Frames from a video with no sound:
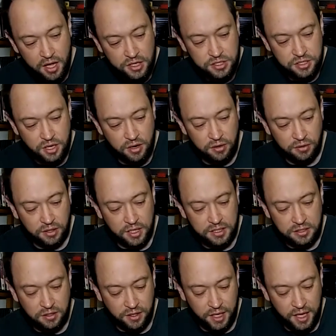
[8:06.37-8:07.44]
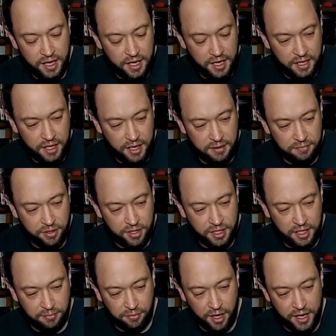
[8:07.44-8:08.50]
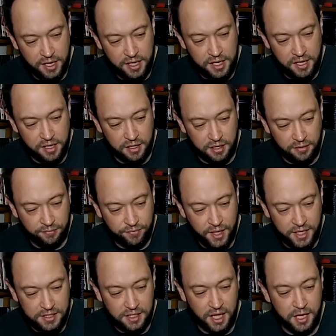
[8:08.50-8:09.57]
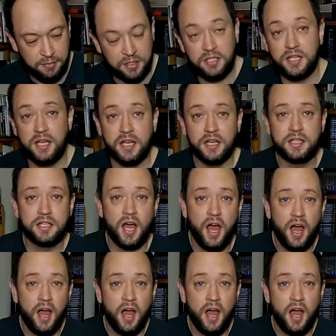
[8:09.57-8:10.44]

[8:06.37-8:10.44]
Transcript: So let's go ahead and put him right here, as lame as he is.